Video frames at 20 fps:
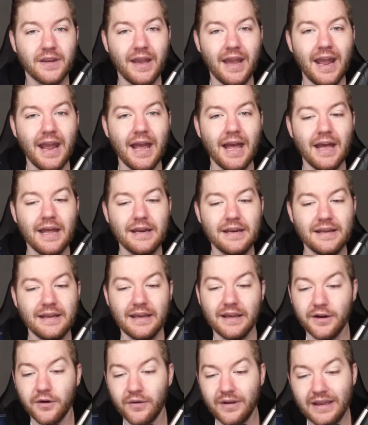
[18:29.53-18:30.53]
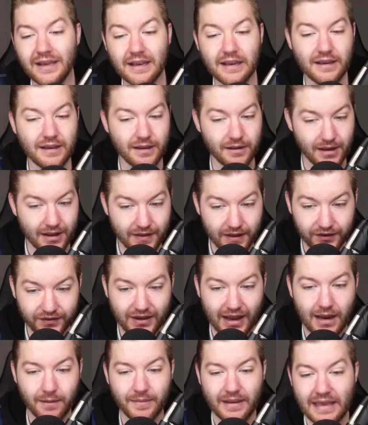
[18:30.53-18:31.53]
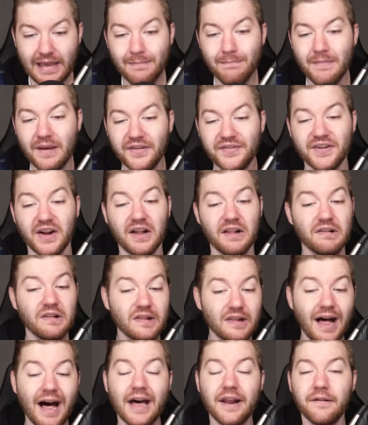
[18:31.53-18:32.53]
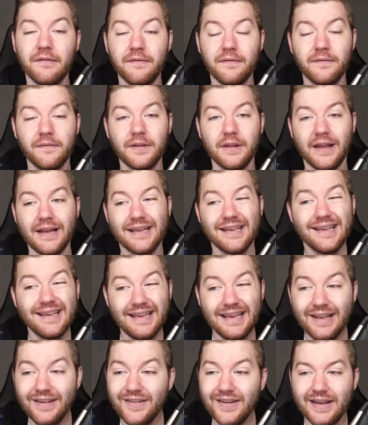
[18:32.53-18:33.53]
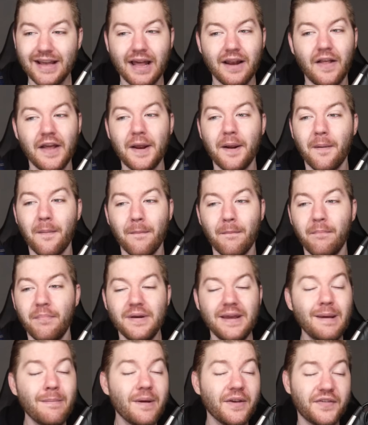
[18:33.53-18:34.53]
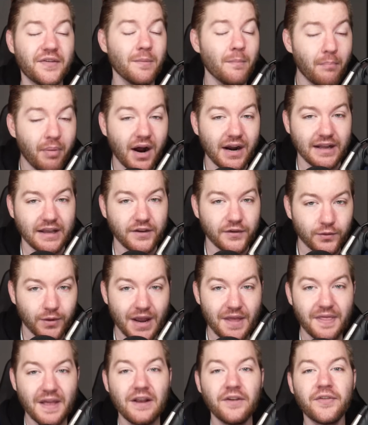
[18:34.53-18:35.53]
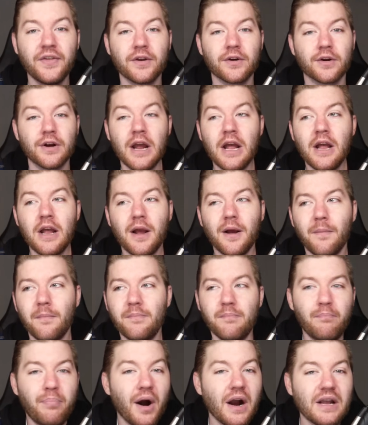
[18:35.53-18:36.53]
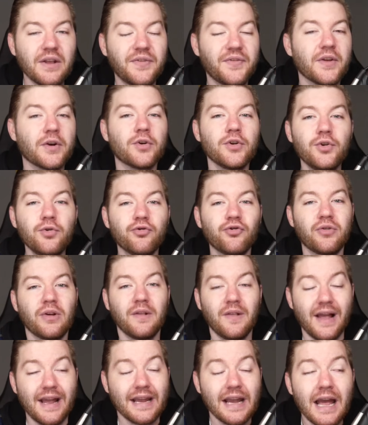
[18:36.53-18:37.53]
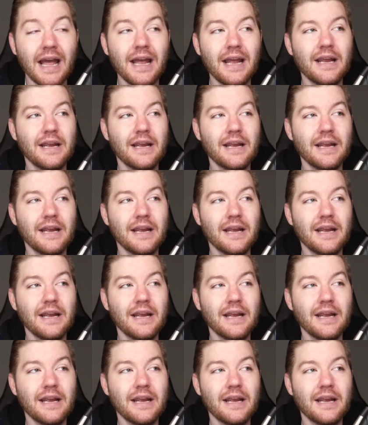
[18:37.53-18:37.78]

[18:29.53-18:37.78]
And you know he in this game he missed a lot of like easy kind of like he missed some bunnies right things that are buckets that are usually like